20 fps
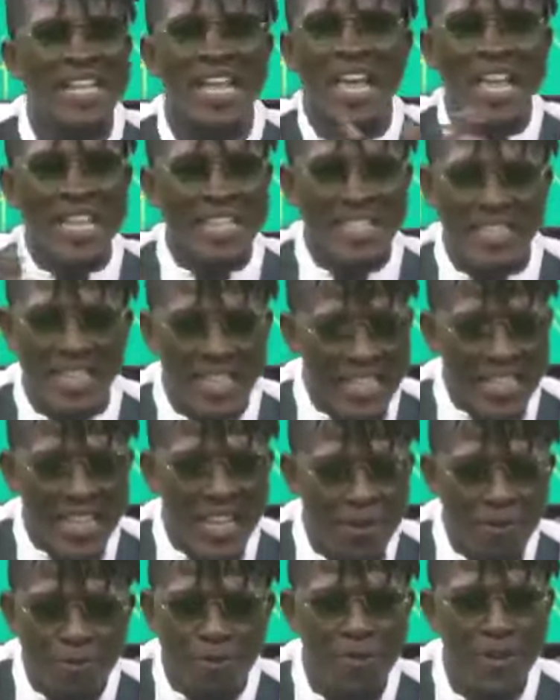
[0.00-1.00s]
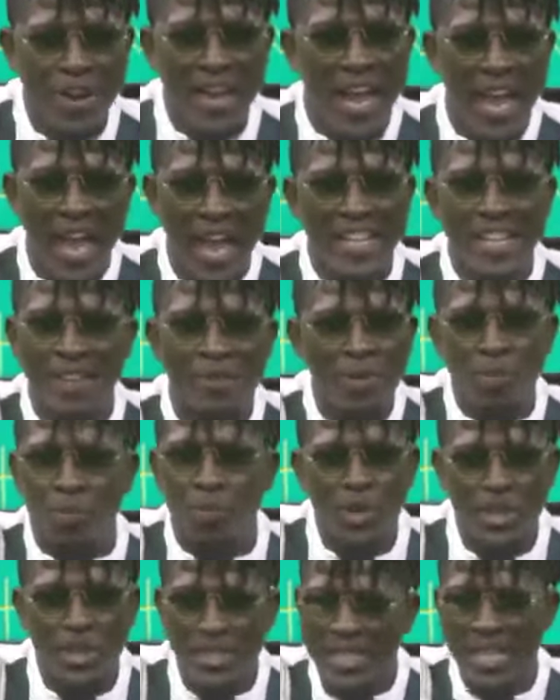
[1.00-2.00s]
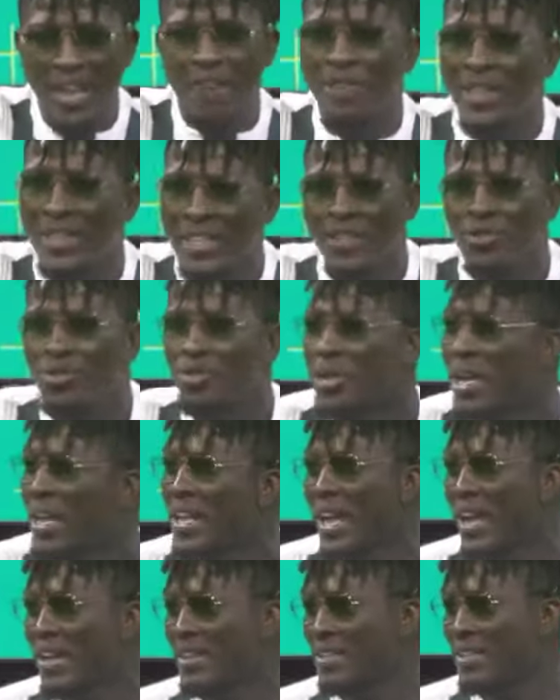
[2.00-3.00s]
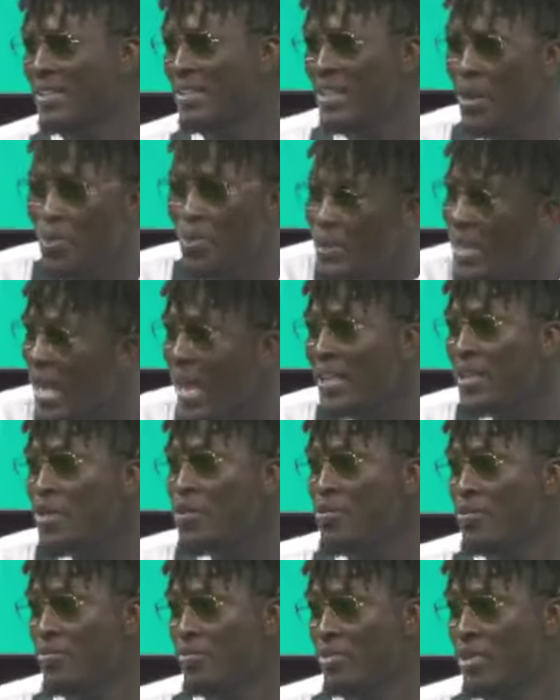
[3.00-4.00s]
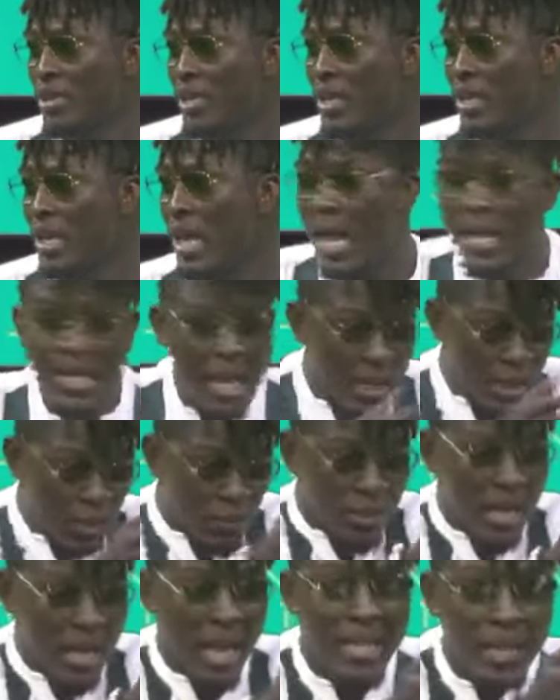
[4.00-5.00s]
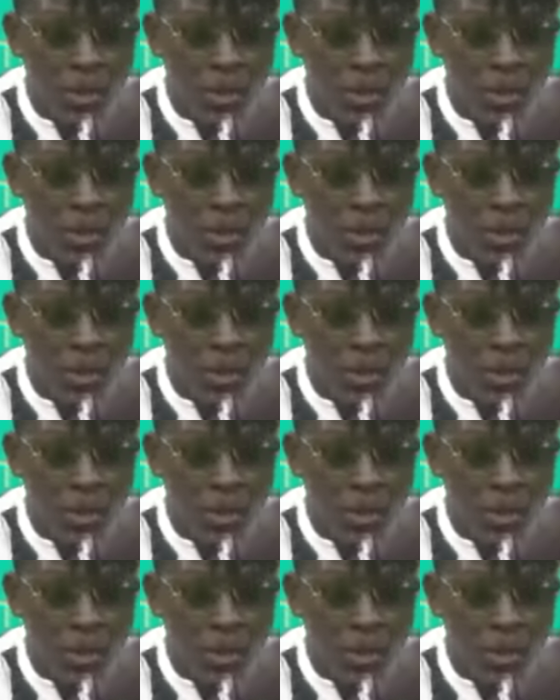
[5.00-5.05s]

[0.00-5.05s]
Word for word: delivery, and even putting everything together, they will tell you, and that is